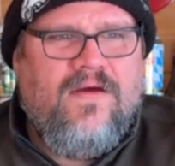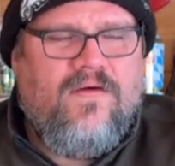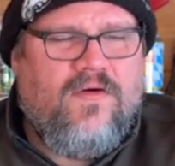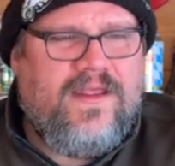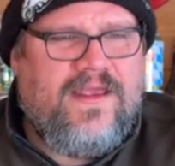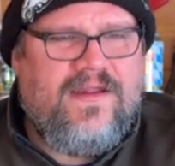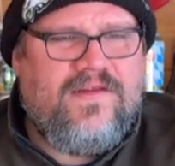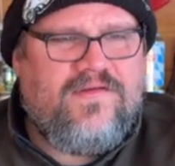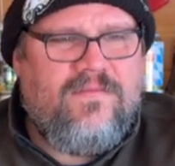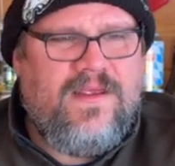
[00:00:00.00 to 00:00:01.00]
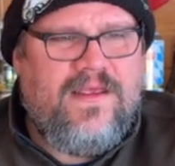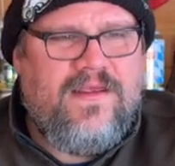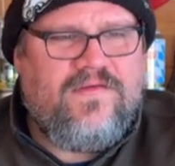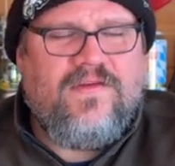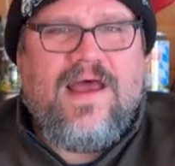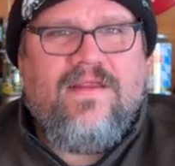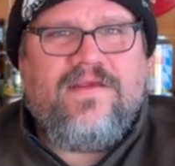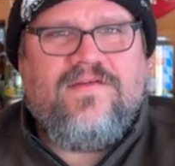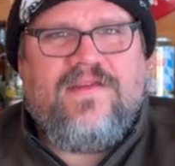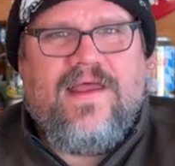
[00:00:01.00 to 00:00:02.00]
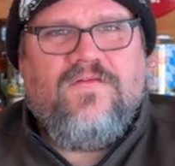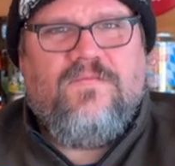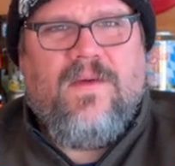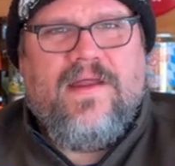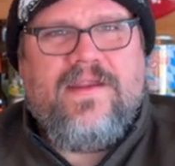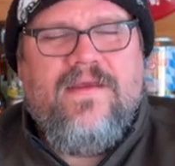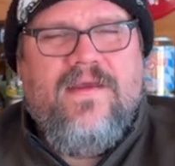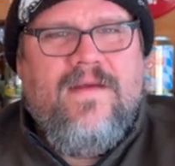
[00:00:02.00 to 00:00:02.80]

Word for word: on a Guinness to me is not like a stout's body,